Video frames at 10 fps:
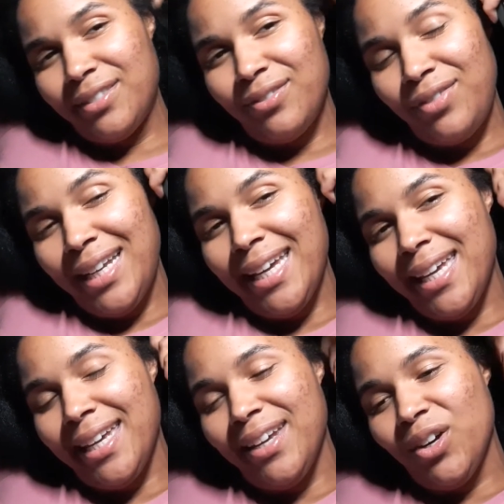
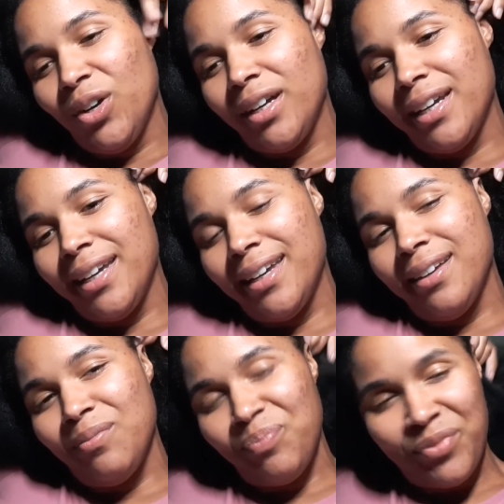flaky, or
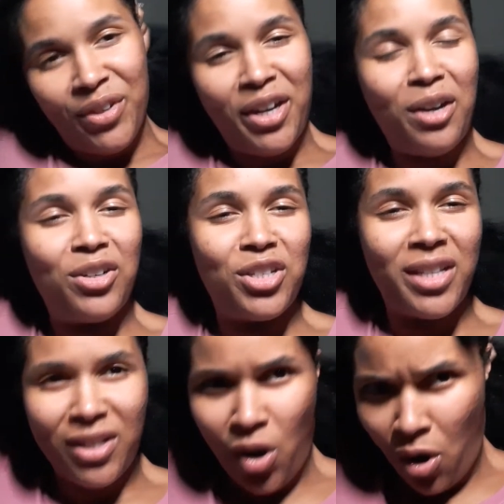your hair just gets
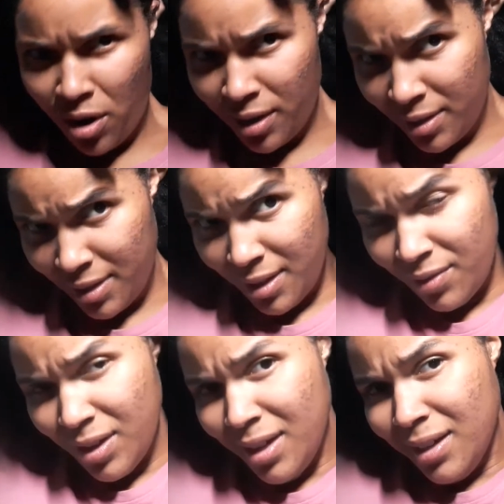hard and stuff.
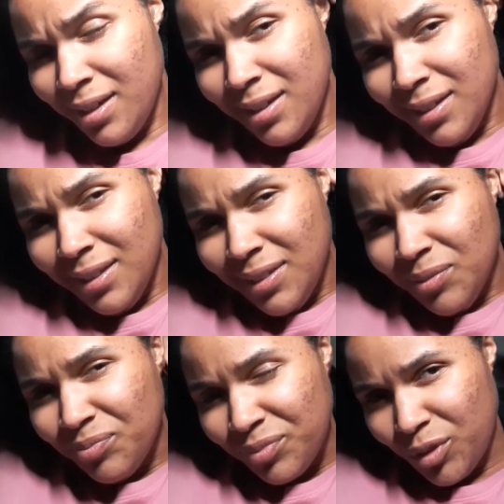
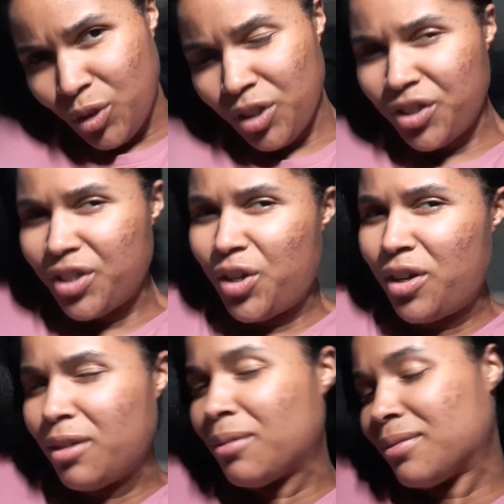Or it's just hard
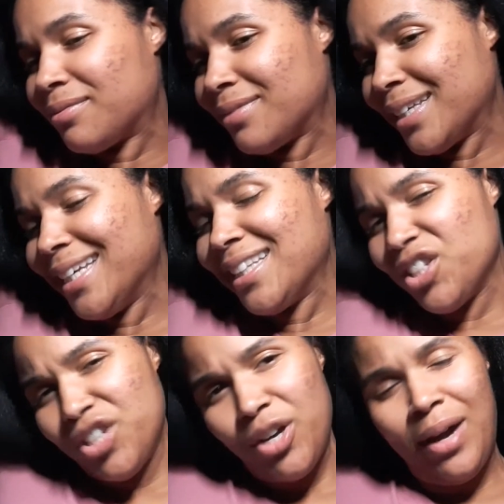to get the
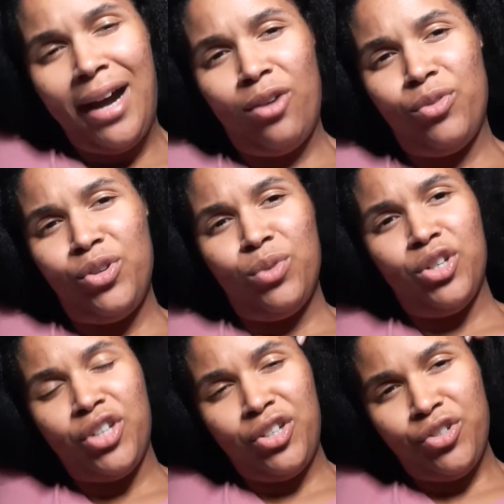gel out when you want to
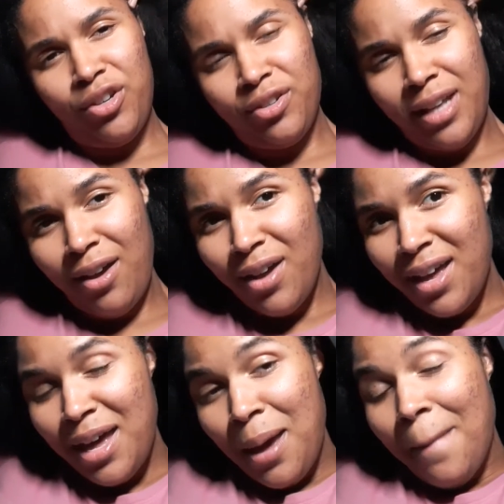change your hairstyle.
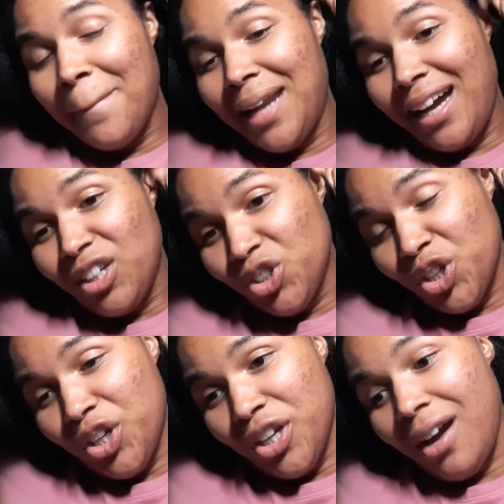But I can show
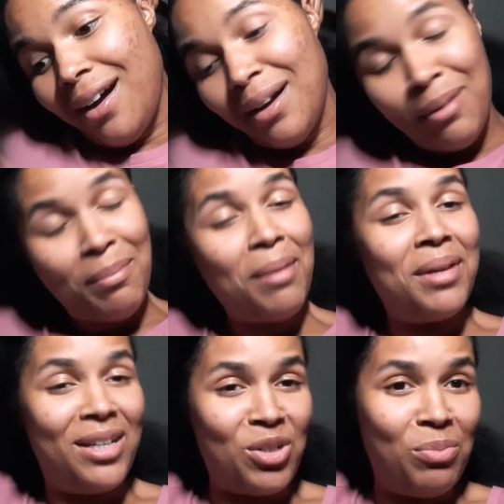y'all, maybe I
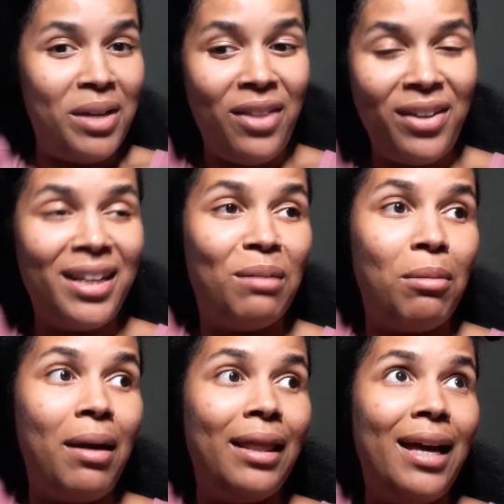think that'll be
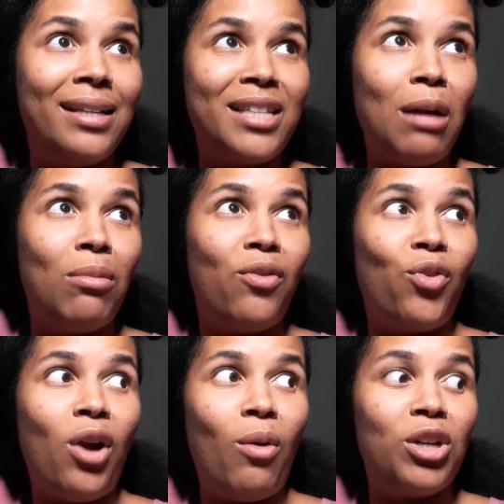my last style before
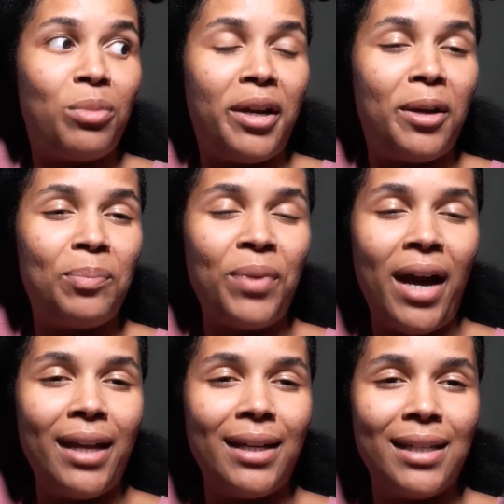I wash my hair. How
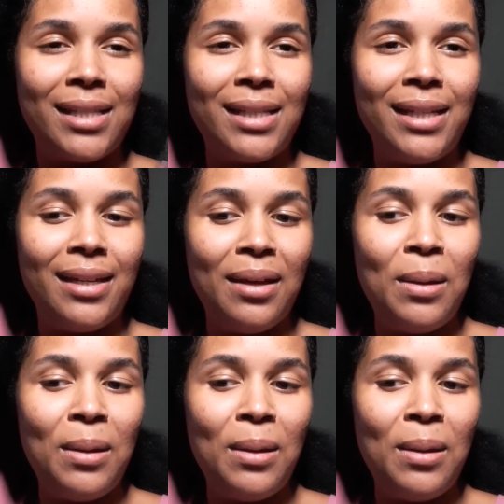to get a sleek